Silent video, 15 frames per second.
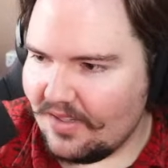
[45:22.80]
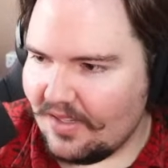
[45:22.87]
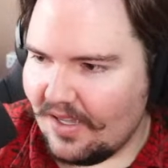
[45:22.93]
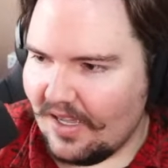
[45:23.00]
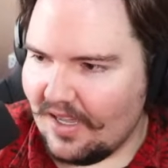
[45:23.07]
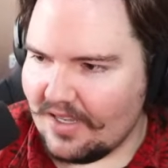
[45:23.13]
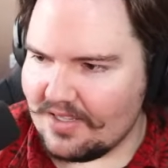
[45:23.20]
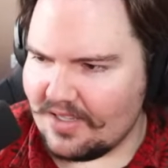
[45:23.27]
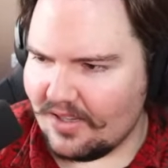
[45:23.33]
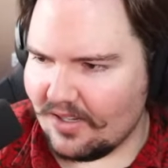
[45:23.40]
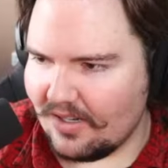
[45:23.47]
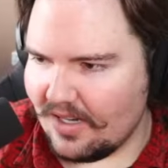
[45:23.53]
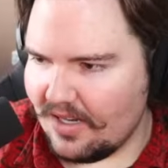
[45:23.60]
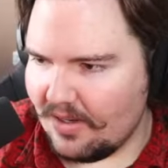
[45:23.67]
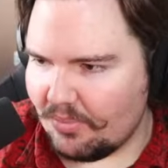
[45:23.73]
Is
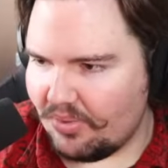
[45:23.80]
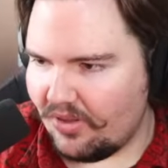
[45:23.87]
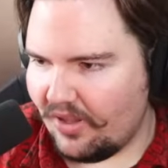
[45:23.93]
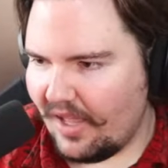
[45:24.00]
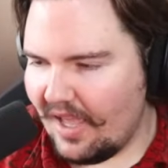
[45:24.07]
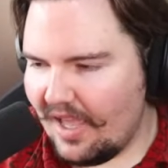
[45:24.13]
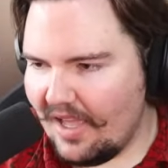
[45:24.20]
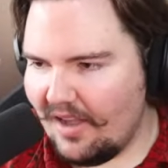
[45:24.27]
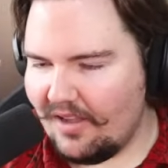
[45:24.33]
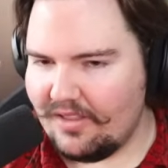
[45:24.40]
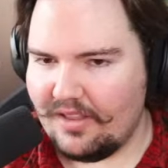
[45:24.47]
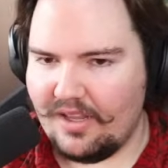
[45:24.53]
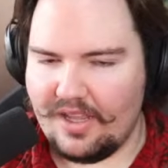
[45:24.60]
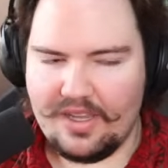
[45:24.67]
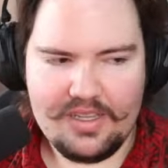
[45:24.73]
Lured In a play on
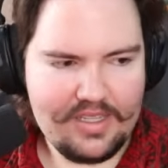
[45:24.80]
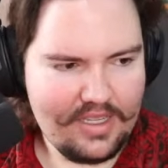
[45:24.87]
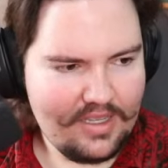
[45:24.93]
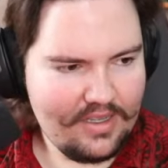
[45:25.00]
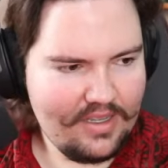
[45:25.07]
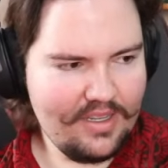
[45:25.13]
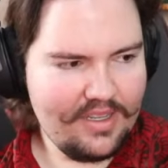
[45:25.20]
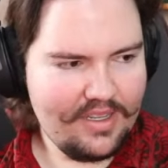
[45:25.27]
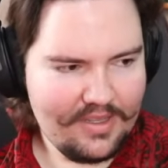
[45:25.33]
LinkedIn?